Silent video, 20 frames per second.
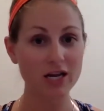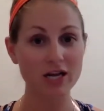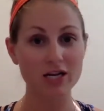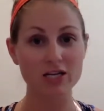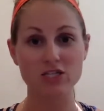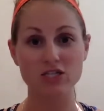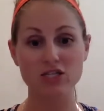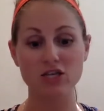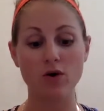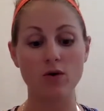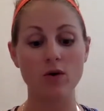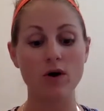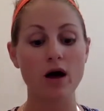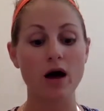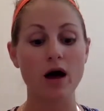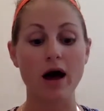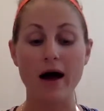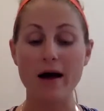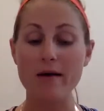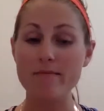And so
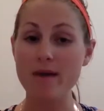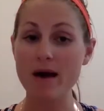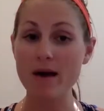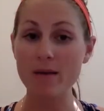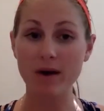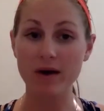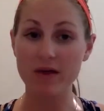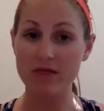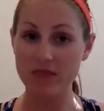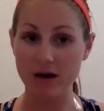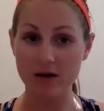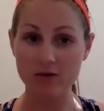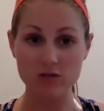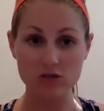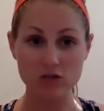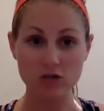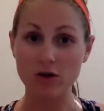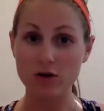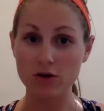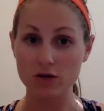I met my
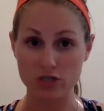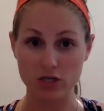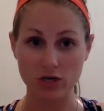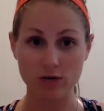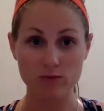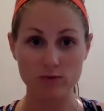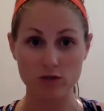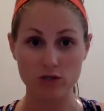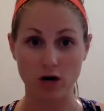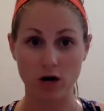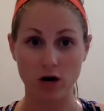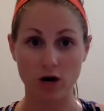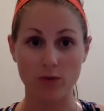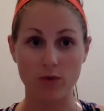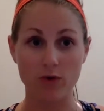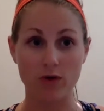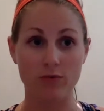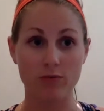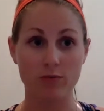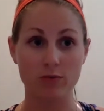$1,000 jumpstart
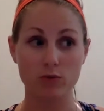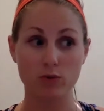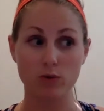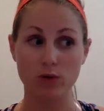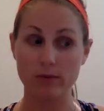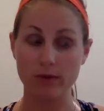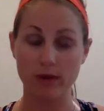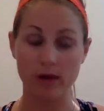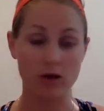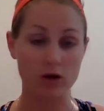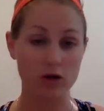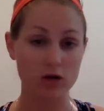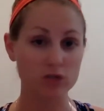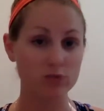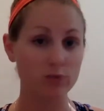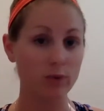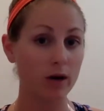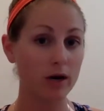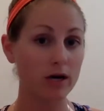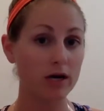between my
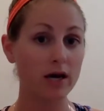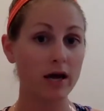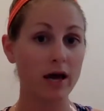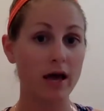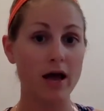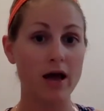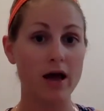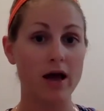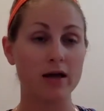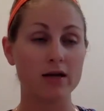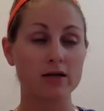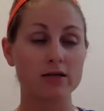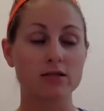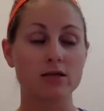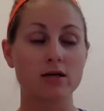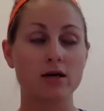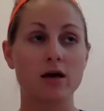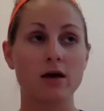launch party and